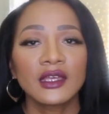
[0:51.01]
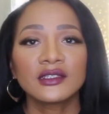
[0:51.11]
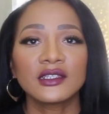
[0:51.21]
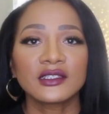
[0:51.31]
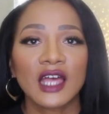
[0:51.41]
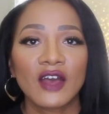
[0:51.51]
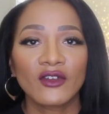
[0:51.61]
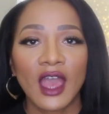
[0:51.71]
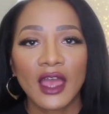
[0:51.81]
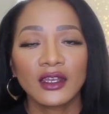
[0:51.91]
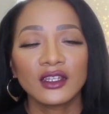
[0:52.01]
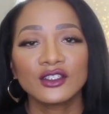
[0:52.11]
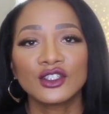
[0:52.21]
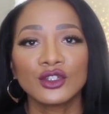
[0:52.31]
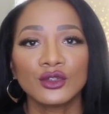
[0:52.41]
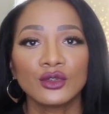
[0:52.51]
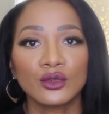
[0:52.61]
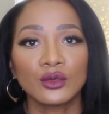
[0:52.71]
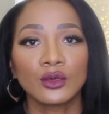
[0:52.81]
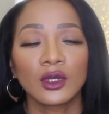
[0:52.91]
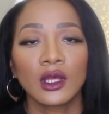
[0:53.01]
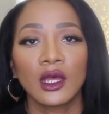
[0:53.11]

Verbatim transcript: since I've gotten into